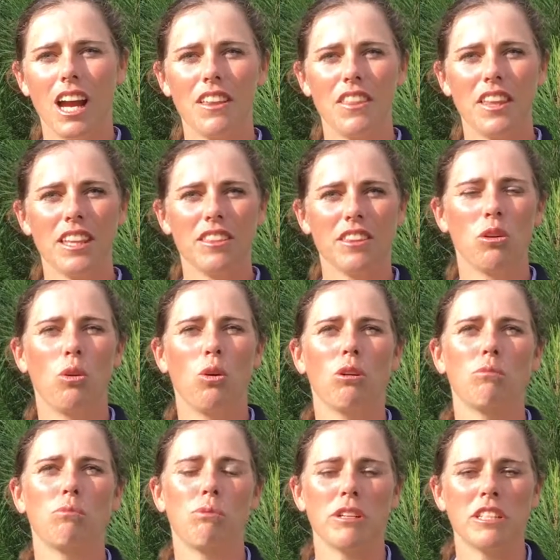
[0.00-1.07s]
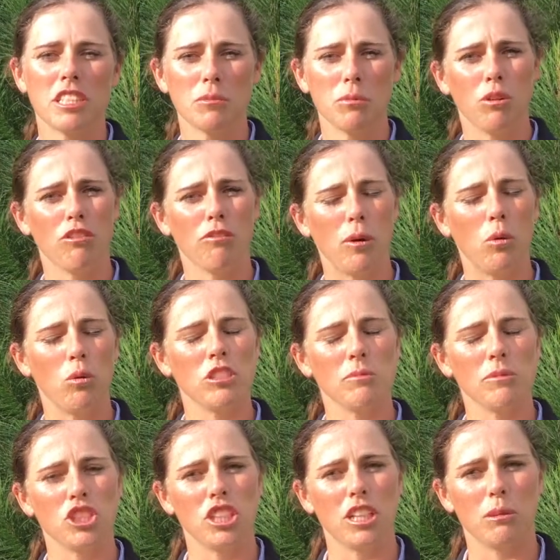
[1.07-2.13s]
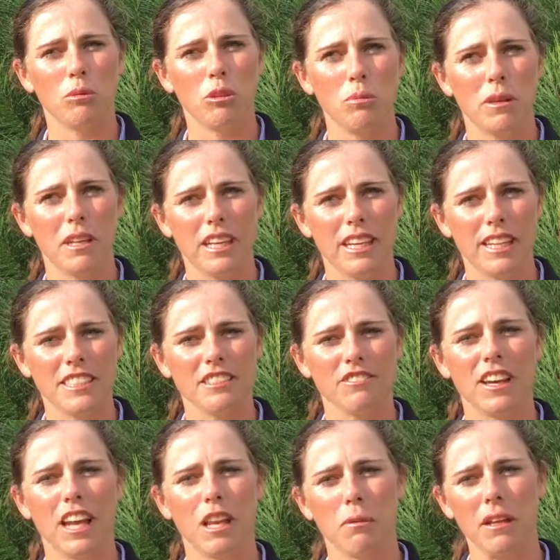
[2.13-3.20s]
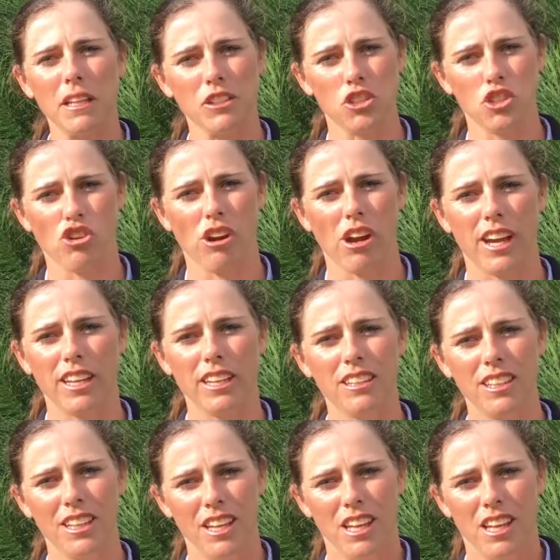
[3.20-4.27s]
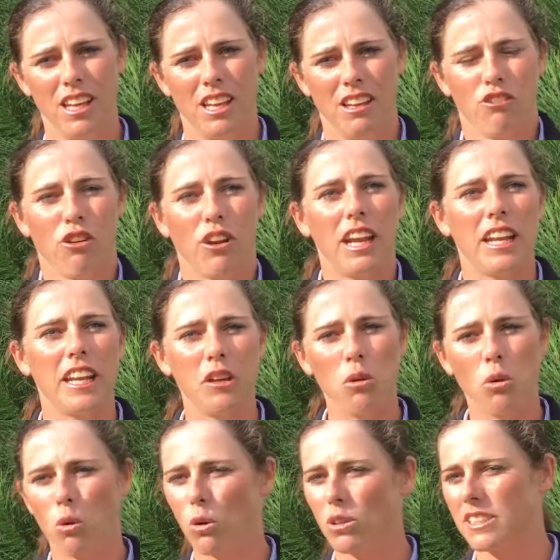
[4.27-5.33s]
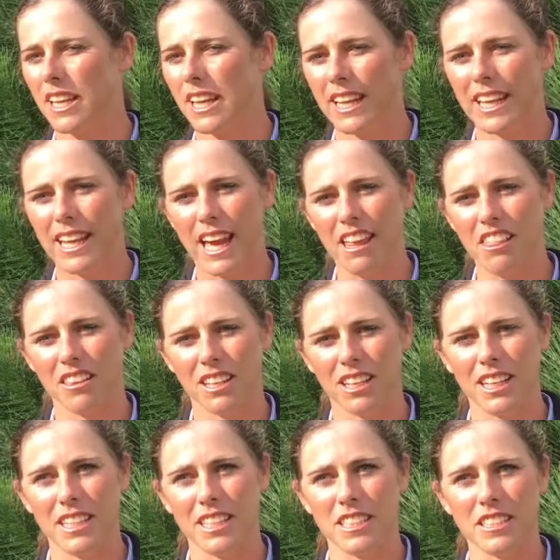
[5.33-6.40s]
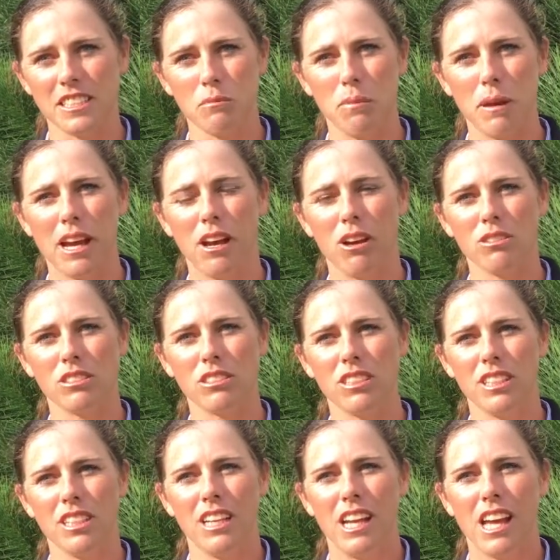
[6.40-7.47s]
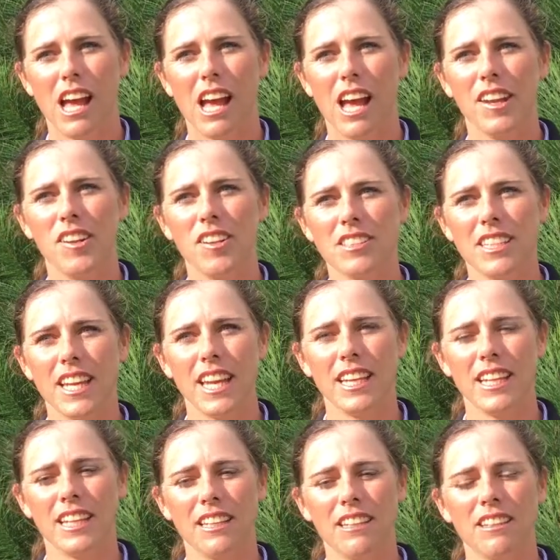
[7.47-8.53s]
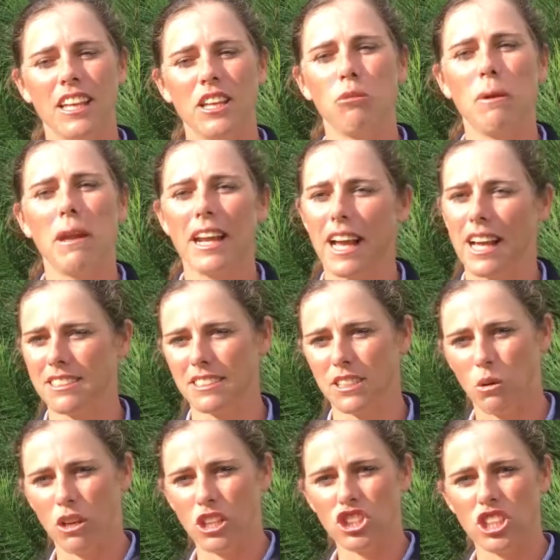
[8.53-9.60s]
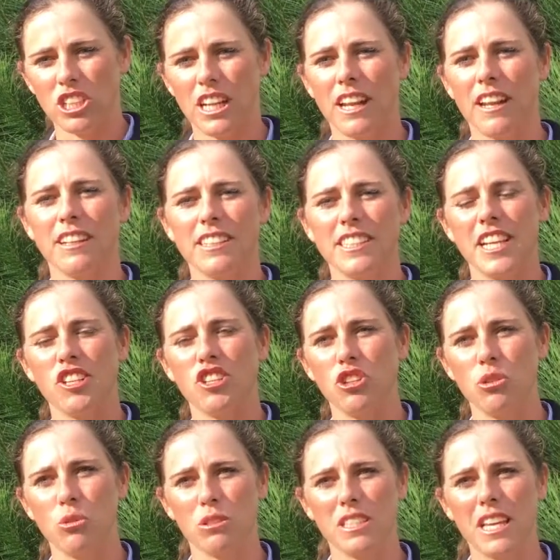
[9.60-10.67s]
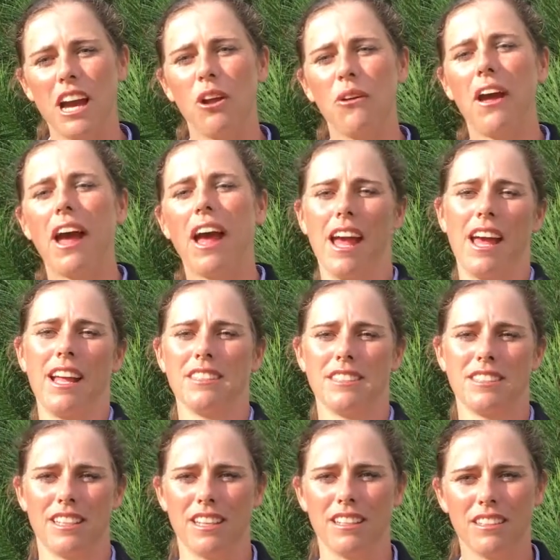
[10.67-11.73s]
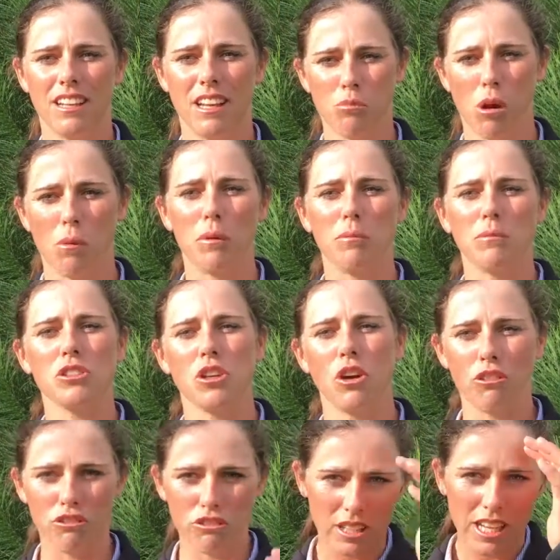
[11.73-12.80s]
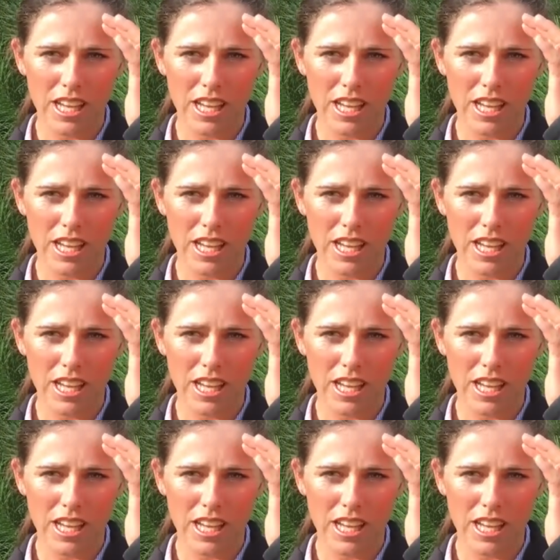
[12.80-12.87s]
I think the core principle of my horsemanship would be developing the try. For any horse, any athlete, it's about understanding that you're being asked a question and teaching yours how to answer, problem solve.